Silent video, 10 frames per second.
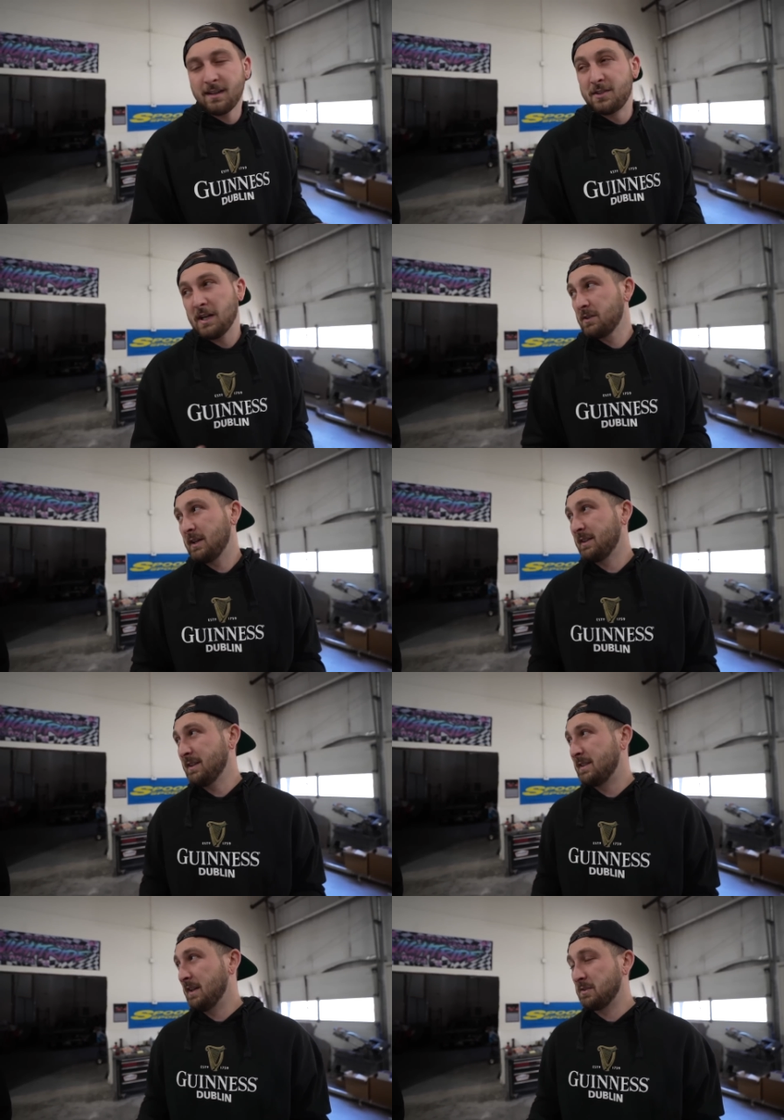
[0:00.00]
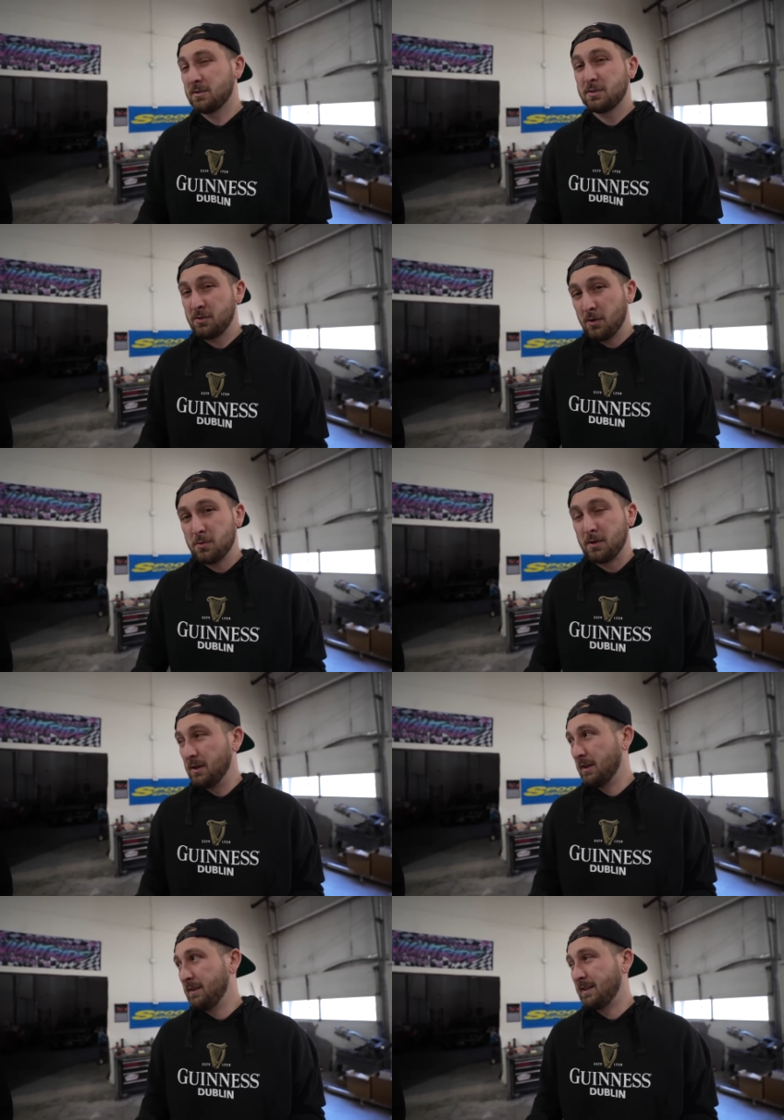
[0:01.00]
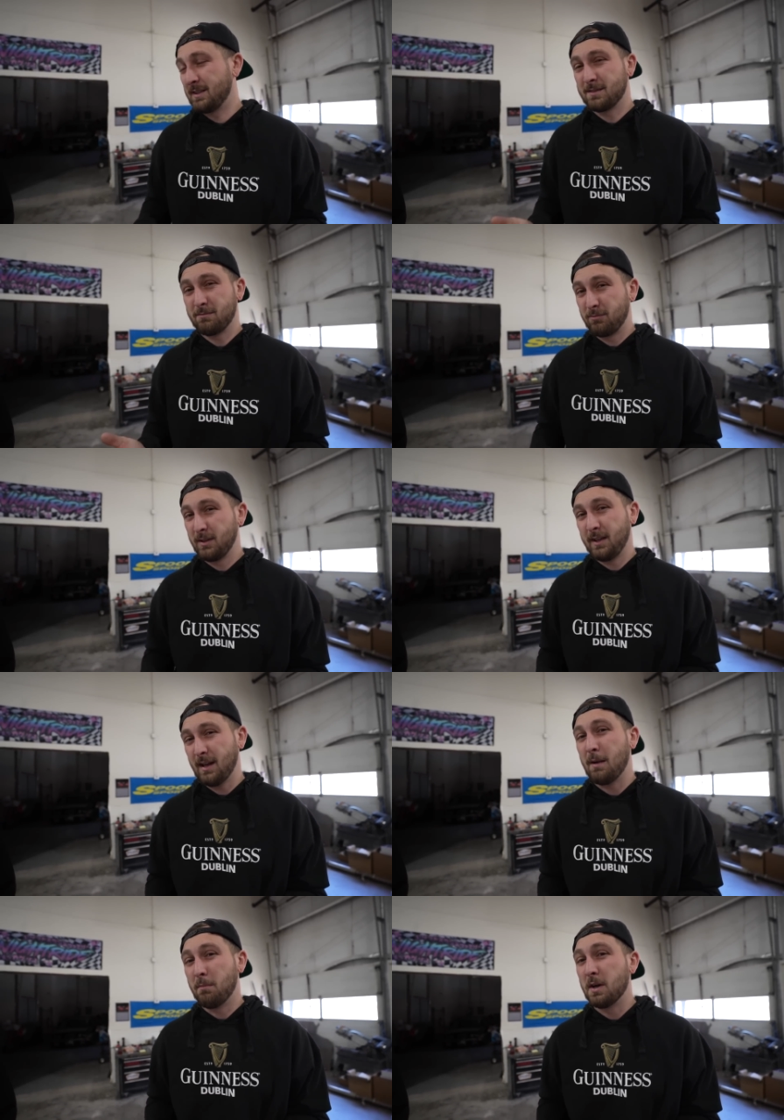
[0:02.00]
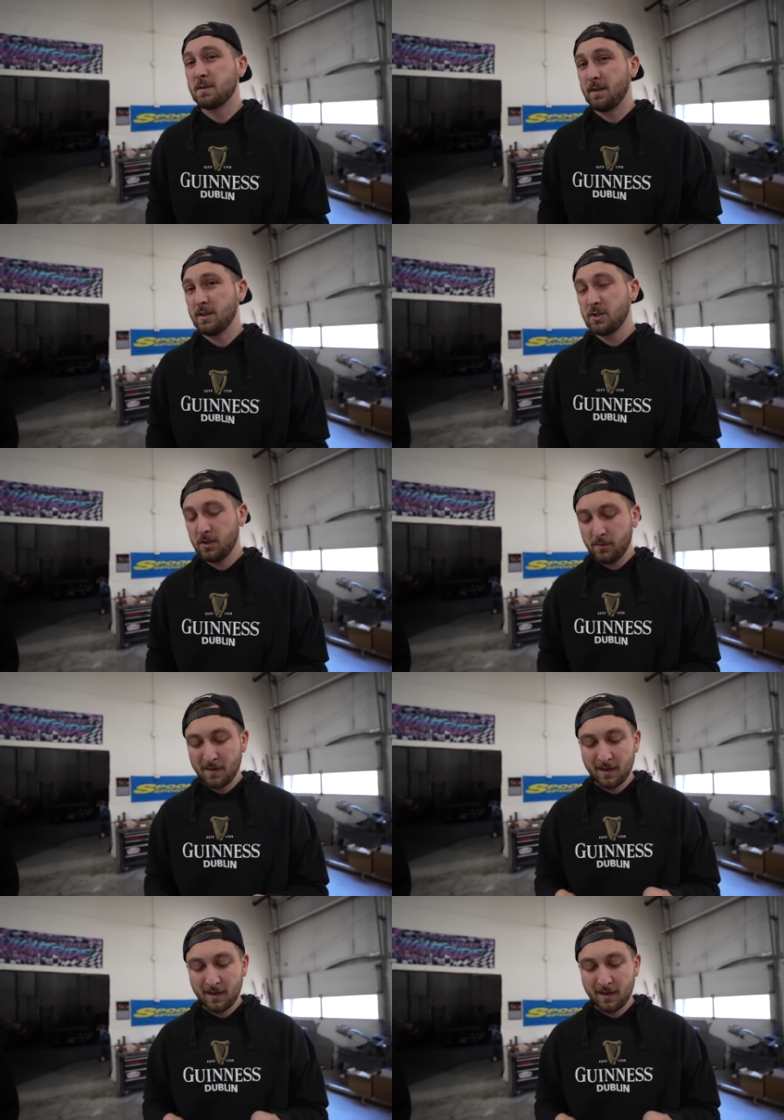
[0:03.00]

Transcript: injector tech these days are so good that that's really not much of an issue,